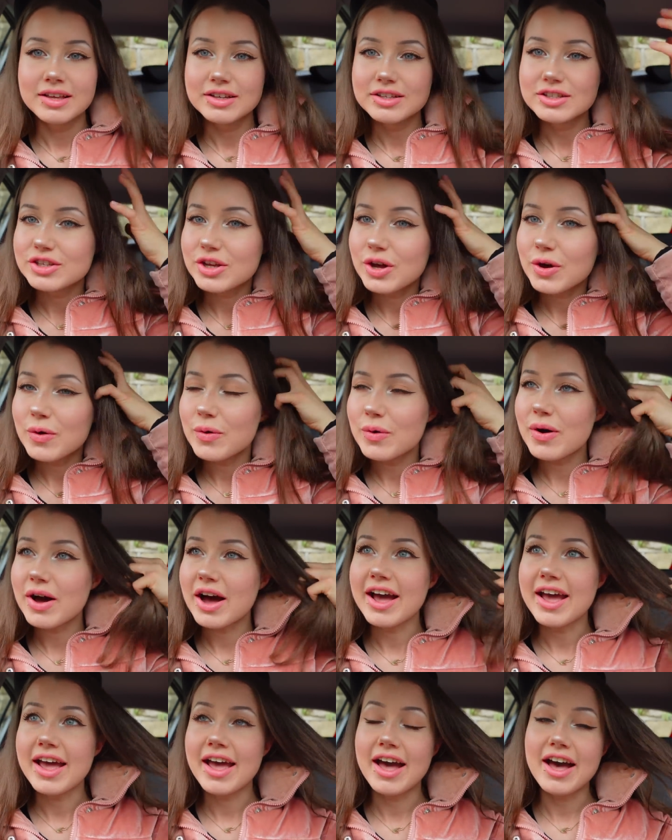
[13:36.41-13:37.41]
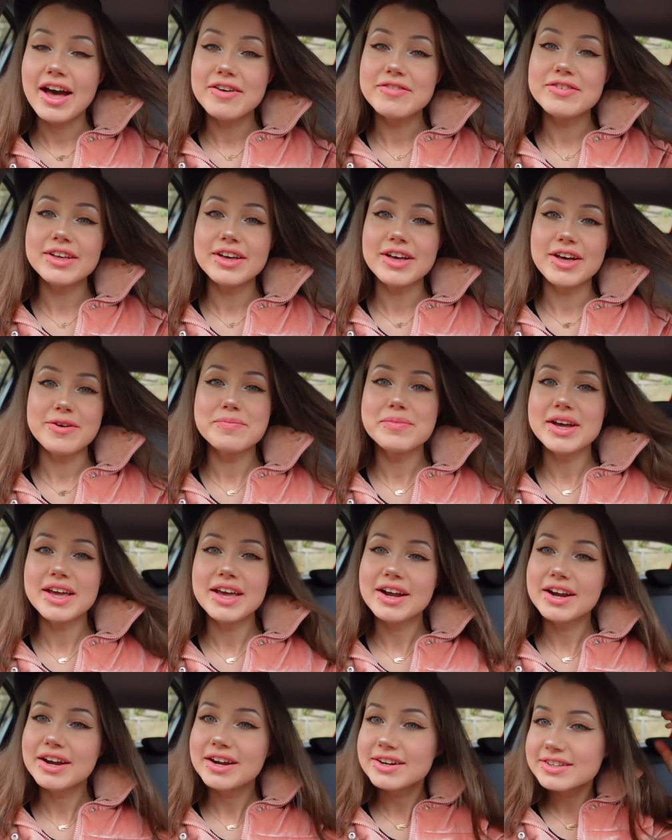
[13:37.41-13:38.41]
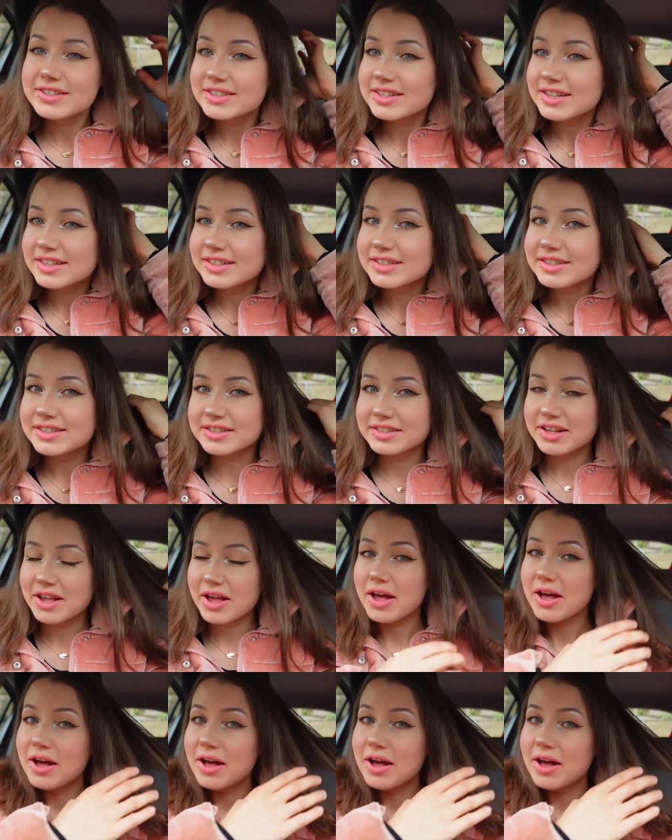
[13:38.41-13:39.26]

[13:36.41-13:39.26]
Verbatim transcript: So I haven't cut my hair since